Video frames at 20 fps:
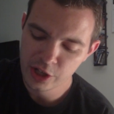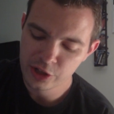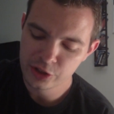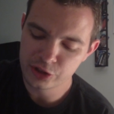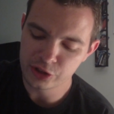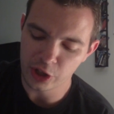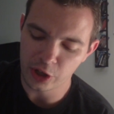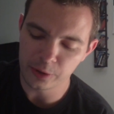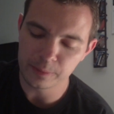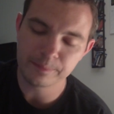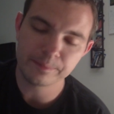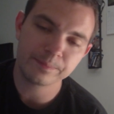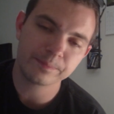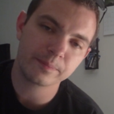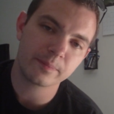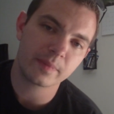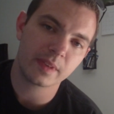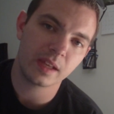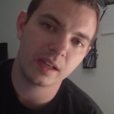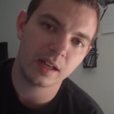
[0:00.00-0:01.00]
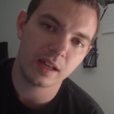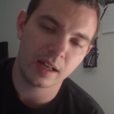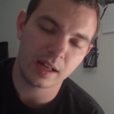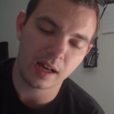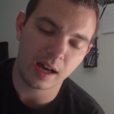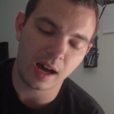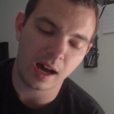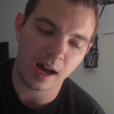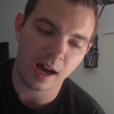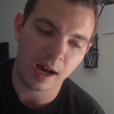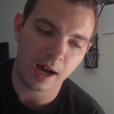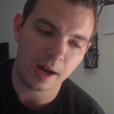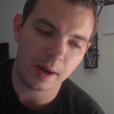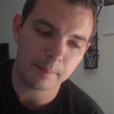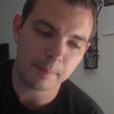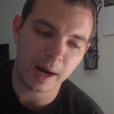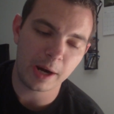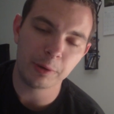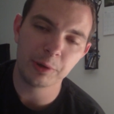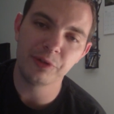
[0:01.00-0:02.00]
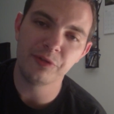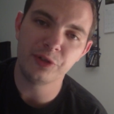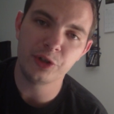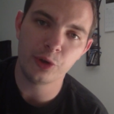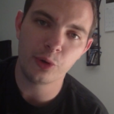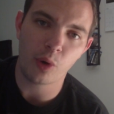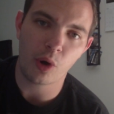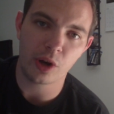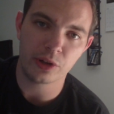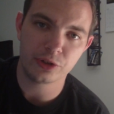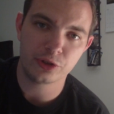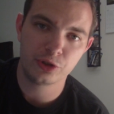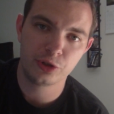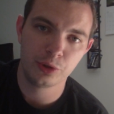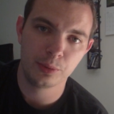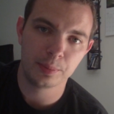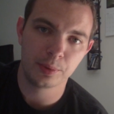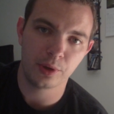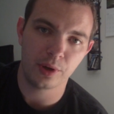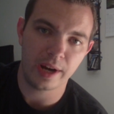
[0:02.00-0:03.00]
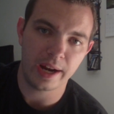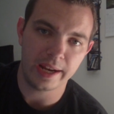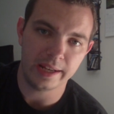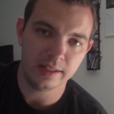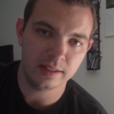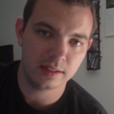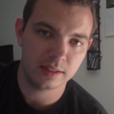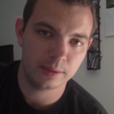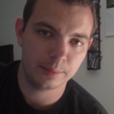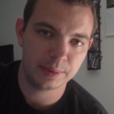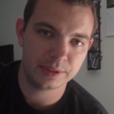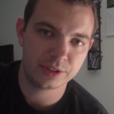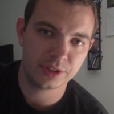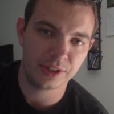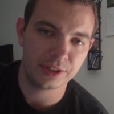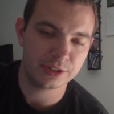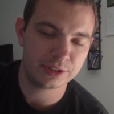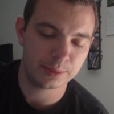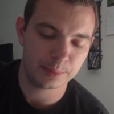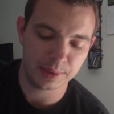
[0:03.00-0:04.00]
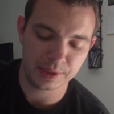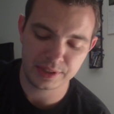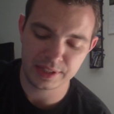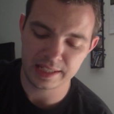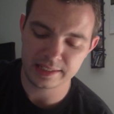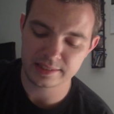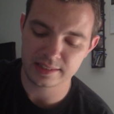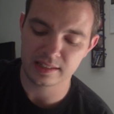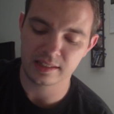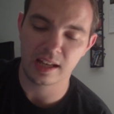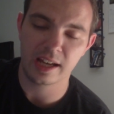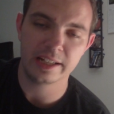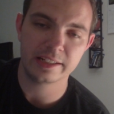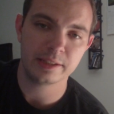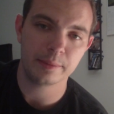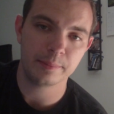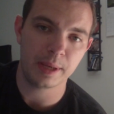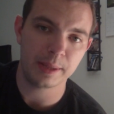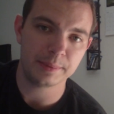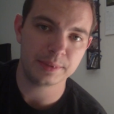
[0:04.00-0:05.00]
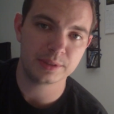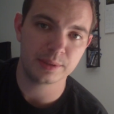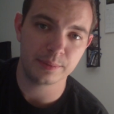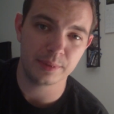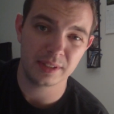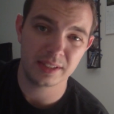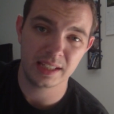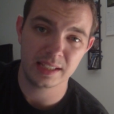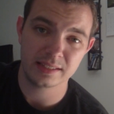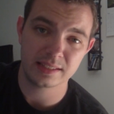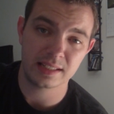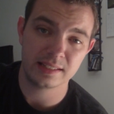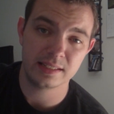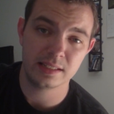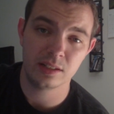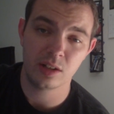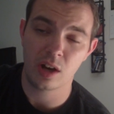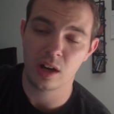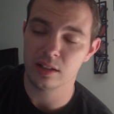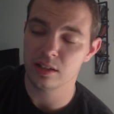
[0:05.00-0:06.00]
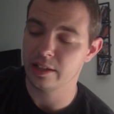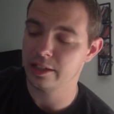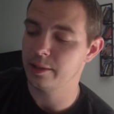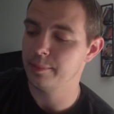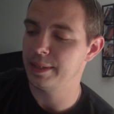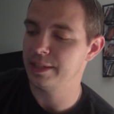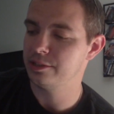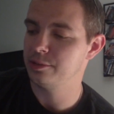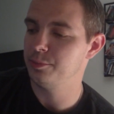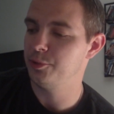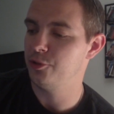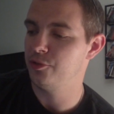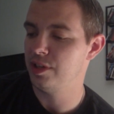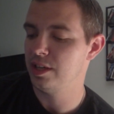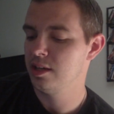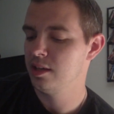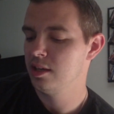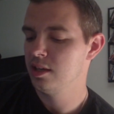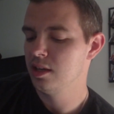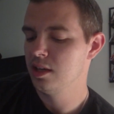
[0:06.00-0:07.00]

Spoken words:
So, my review on Super 8. Let me tell you some of the things I liked and maybe some of the things I did not like about the movie.